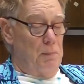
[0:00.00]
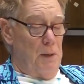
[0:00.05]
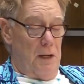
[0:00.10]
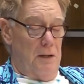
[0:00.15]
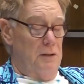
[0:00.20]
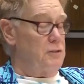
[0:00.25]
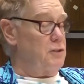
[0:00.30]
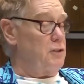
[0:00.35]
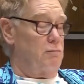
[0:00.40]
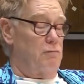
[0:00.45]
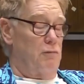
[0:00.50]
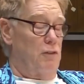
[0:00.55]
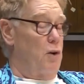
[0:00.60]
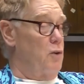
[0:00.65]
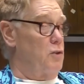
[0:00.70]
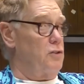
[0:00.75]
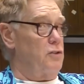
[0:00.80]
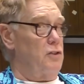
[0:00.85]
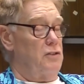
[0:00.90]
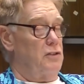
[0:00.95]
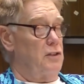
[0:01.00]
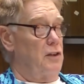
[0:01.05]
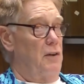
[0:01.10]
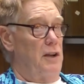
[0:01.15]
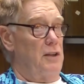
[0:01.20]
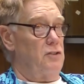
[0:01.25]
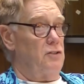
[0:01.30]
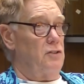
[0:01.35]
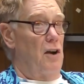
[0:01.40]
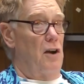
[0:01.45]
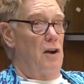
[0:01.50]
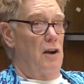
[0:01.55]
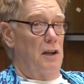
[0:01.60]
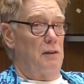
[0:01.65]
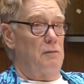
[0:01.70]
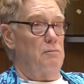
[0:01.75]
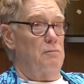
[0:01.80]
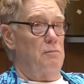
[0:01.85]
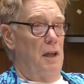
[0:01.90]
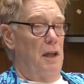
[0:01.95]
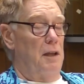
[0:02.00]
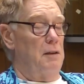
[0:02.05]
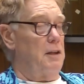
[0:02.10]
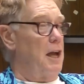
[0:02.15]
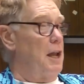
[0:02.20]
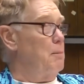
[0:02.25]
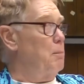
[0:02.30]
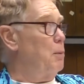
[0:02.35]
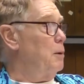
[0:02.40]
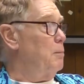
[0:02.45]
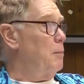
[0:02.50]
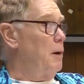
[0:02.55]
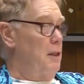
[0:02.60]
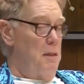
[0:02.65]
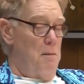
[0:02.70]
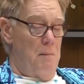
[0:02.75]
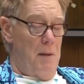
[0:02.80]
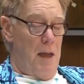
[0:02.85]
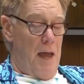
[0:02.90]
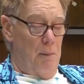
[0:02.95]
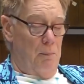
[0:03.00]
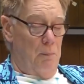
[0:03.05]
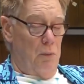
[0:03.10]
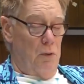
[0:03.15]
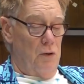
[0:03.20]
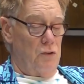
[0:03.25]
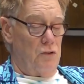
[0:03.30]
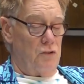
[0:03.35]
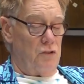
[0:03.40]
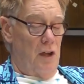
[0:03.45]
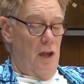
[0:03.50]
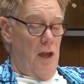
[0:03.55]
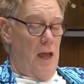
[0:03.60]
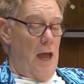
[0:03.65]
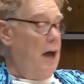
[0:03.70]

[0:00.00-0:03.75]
but of course it's a great song and it kind of put him on the map was uh,